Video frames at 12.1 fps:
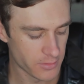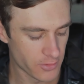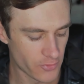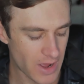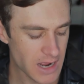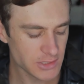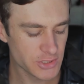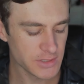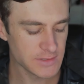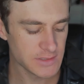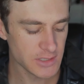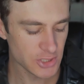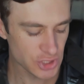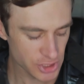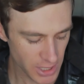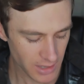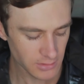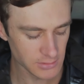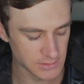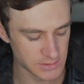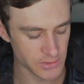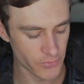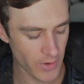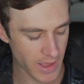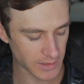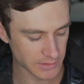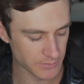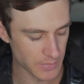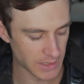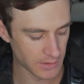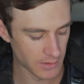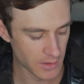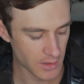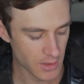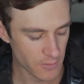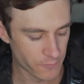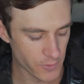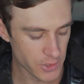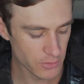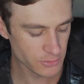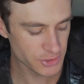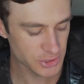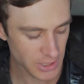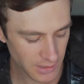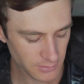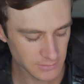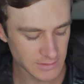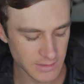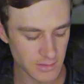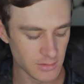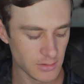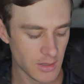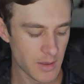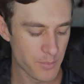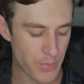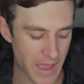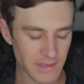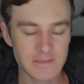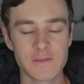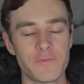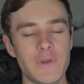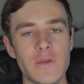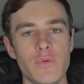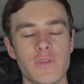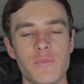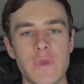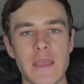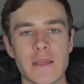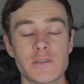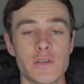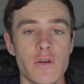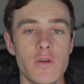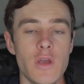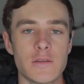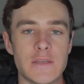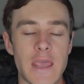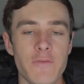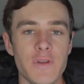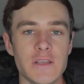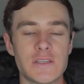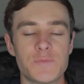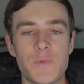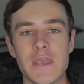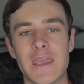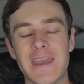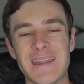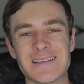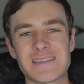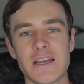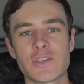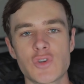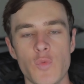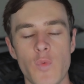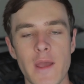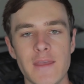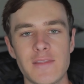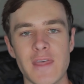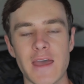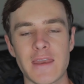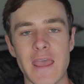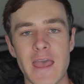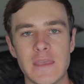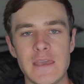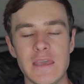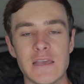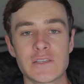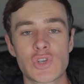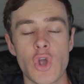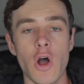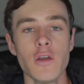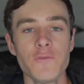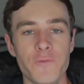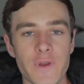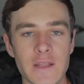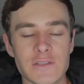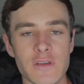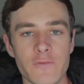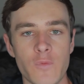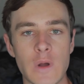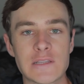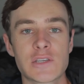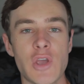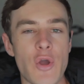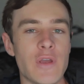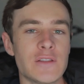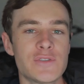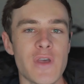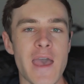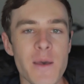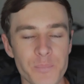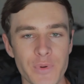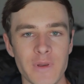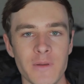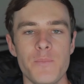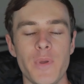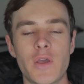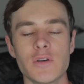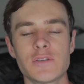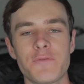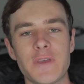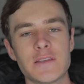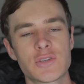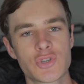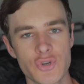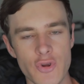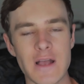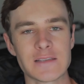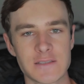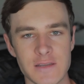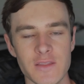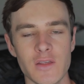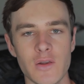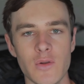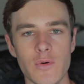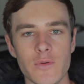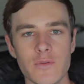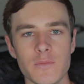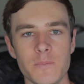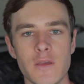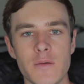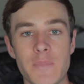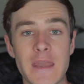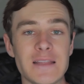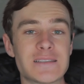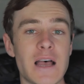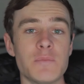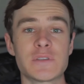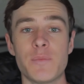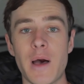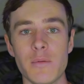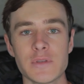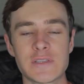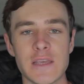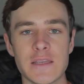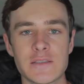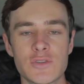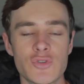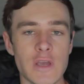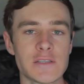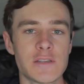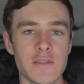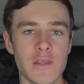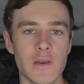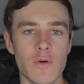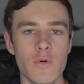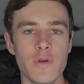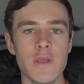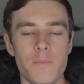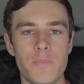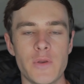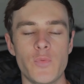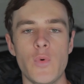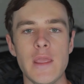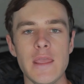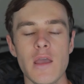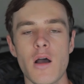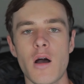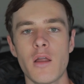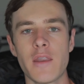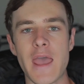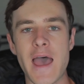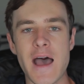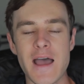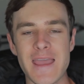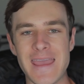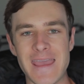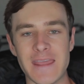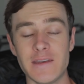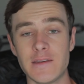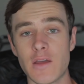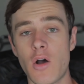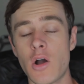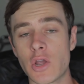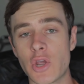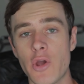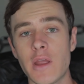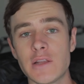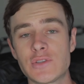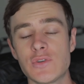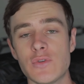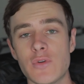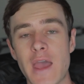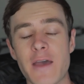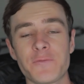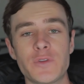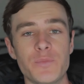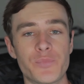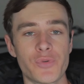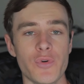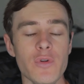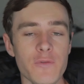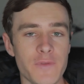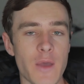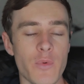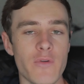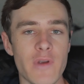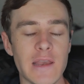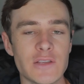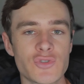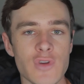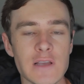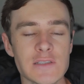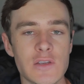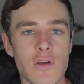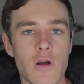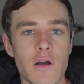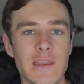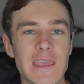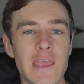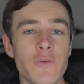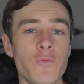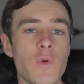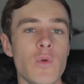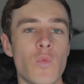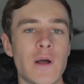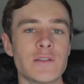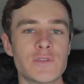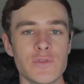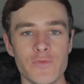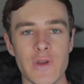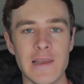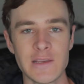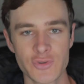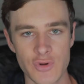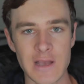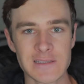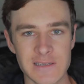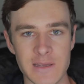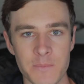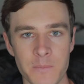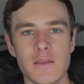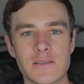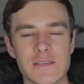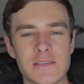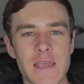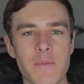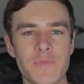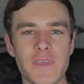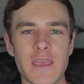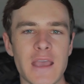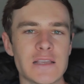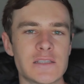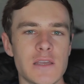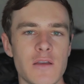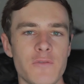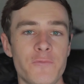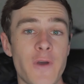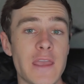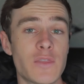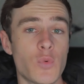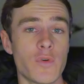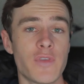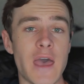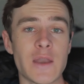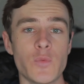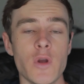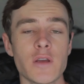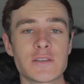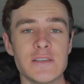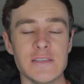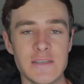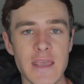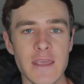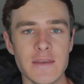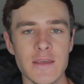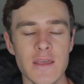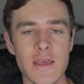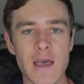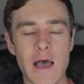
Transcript: The righteous shall surround me, for you shall deal bountifully with me. And so David is speaking in such a way that he is confident of what's going to happen because of his trust in the Lord. Many times the Bible says, trust in the Lord, but we on our end are going to have to prove that we really trust God if we want to really trust Him. It's the same thing as faith without works is dead.